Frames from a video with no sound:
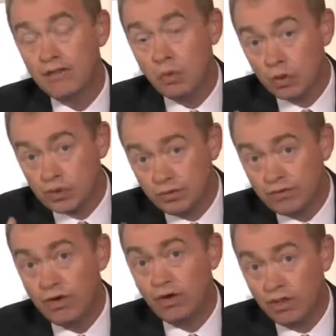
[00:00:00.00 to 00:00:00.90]
if you want to
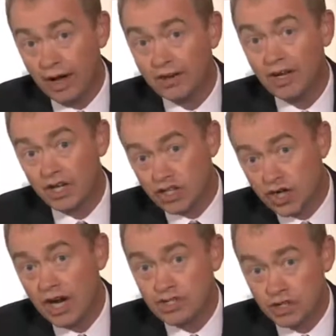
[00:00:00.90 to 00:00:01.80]
avert that and
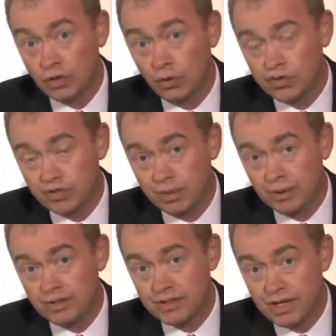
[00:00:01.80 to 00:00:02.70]
change the course of
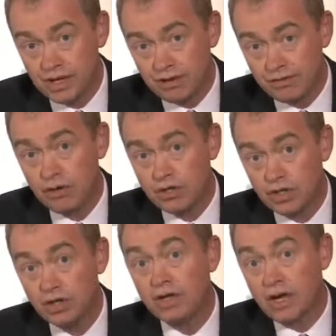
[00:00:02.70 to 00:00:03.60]
Britain's
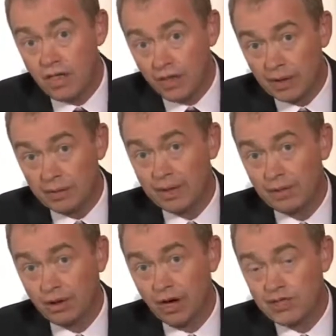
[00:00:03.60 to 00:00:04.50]
future, then the Liberal
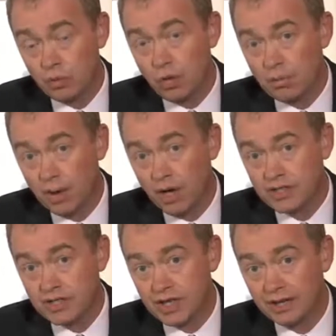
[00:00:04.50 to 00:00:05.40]
Democrats are the one
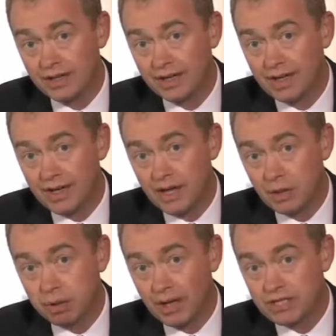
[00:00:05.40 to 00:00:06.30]
party standing in
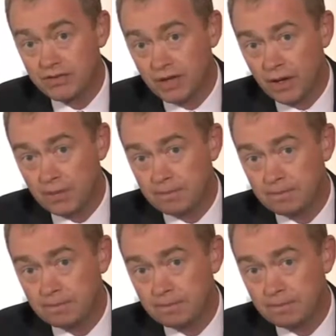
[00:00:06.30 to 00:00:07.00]
the place for you.